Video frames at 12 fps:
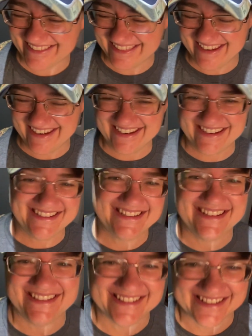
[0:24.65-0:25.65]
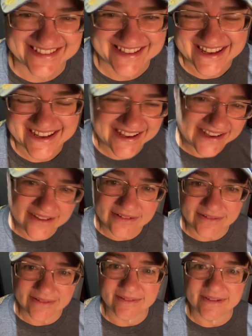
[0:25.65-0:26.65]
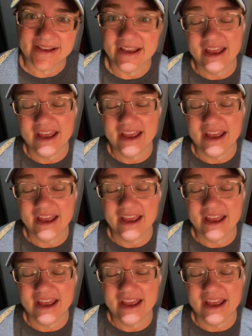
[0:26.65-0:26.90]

Thank you, Jesus. Woo.